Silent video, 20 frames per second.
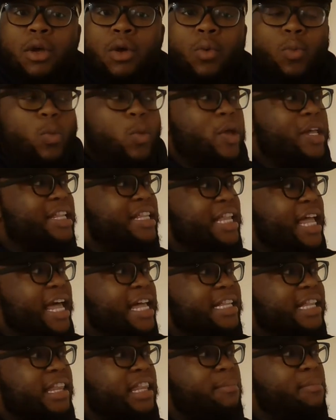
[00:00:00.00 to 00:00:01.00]
We could say
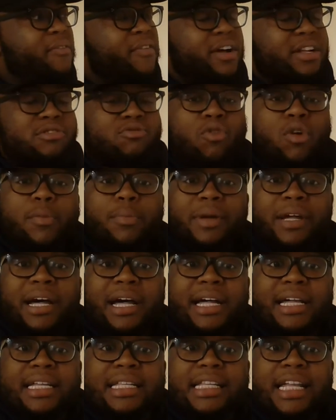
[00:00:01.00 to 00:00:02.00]
it's the theme of our story
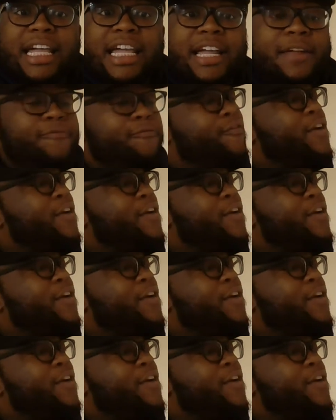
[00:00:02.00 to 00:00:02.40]
because it